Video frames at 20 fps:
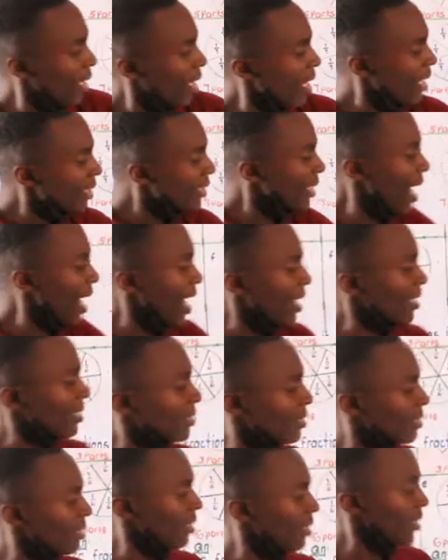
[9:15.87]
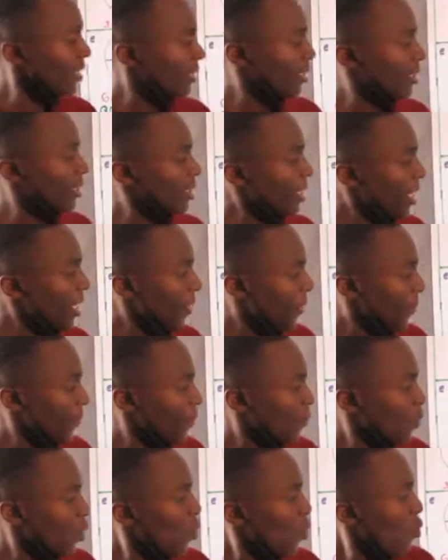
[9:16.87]
Let us
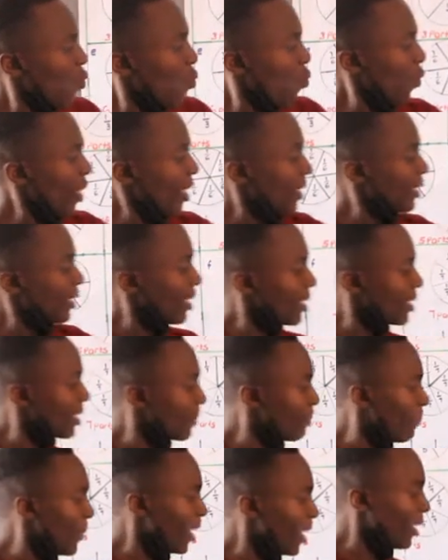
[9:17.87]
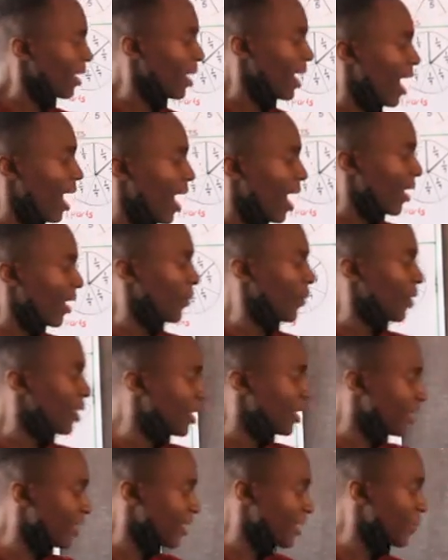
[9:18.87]
see which is bigger and
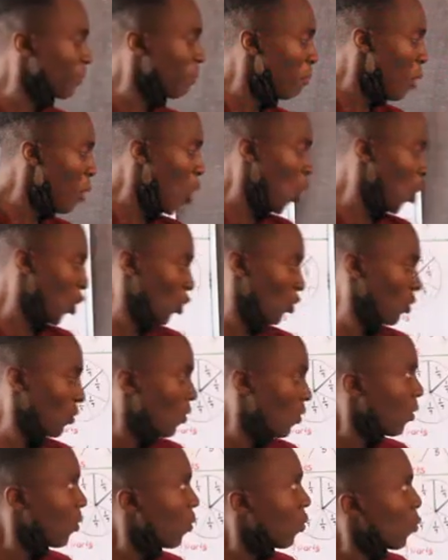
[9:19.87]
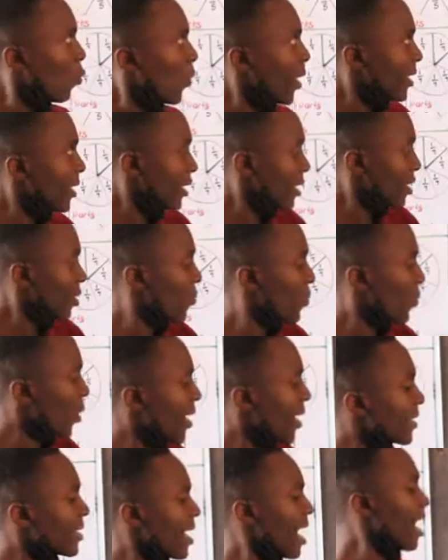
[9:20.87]
which is small, which is
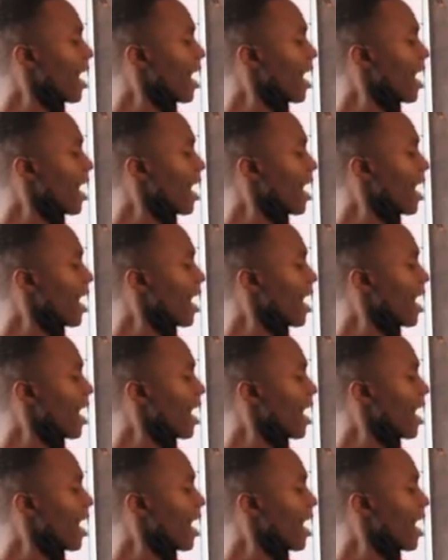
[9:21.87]
greater